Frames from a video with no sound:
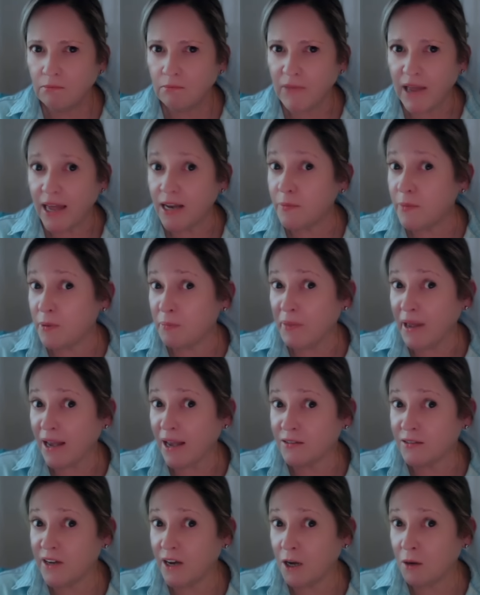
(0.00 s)
Had it been
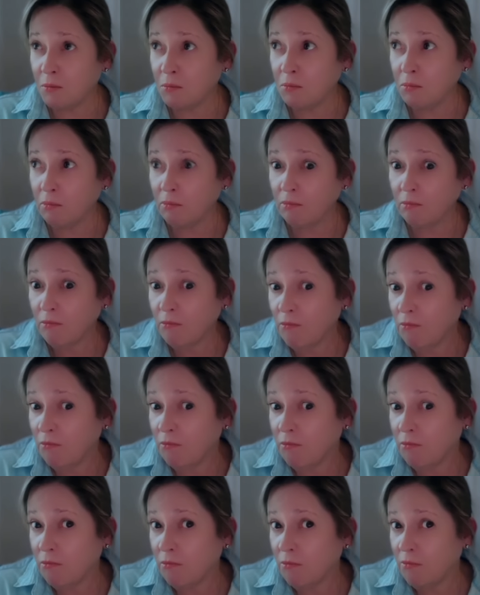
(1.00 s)
packed up?
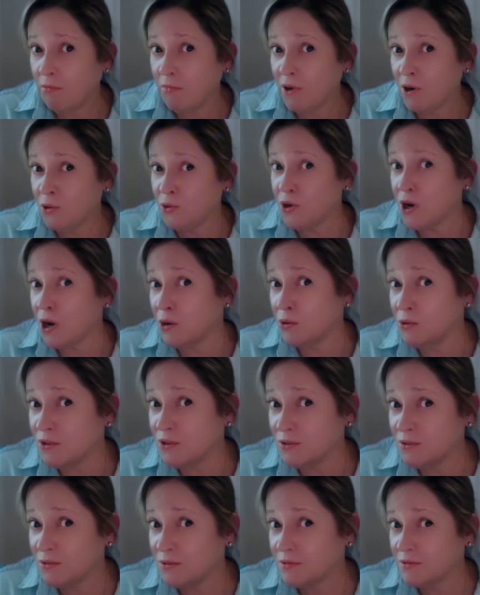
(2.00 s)
Who knows?